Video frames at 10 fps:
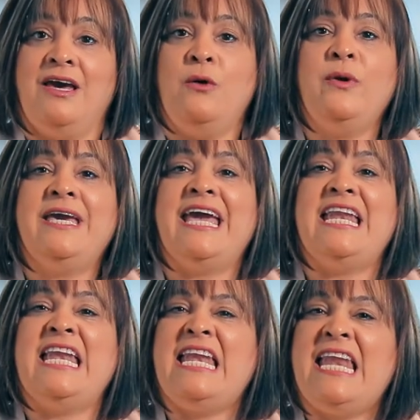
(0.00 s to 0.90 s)
We
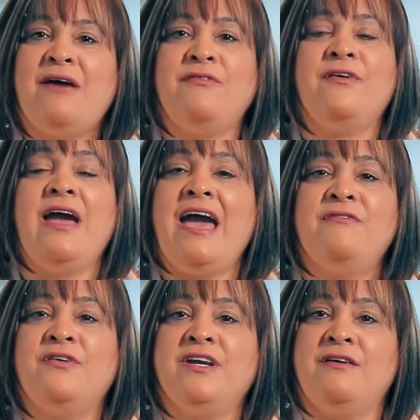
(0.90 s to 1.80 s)
can never
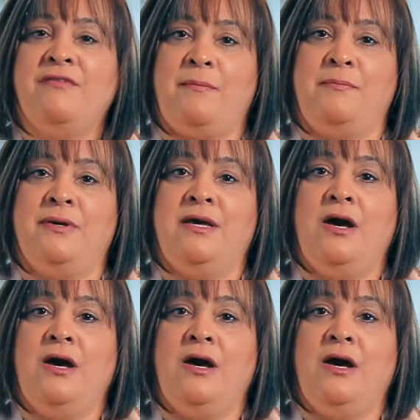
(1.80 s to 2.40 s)
ever give up